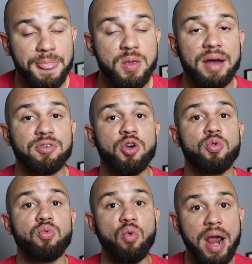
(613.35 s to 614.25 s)
You have
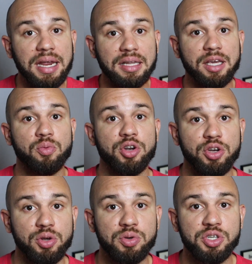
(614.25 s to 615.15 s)
greatly
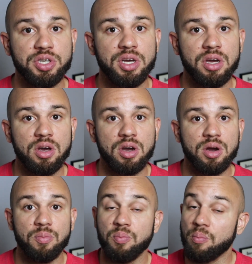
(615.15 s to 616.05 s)
reduced,
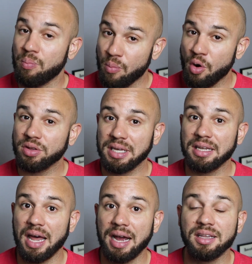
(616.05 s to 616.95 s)
more
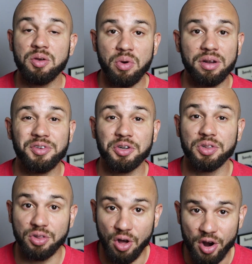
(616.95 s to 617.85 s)
than likely, one of
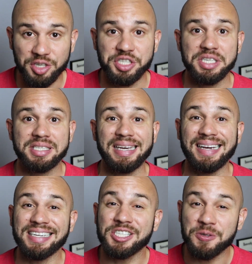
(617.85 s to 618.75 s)
your largest
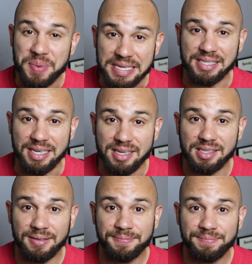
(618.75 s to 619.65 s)

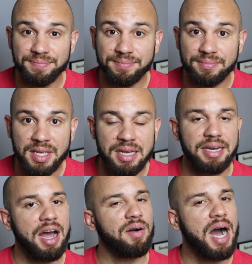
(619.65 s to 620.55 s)
expenses.
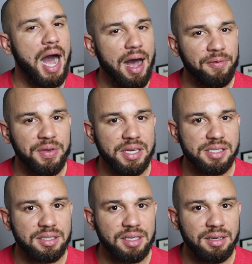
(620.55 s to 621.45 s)
Now,
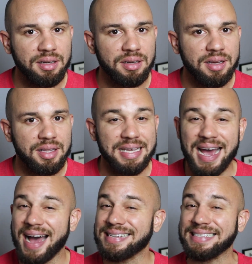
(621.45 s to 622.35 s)
obviously, the
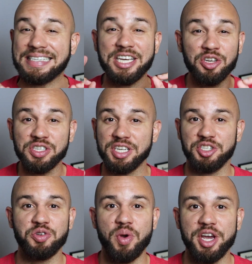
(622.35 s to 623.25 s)
ideal
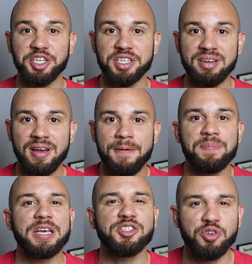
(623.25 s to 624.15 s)
situation
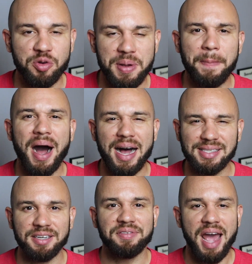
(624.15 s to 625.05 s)
is you would be
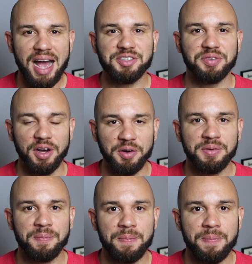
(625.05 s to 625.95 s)
positive cash
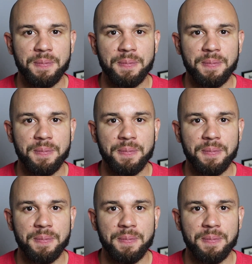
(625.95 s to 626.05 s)
flow,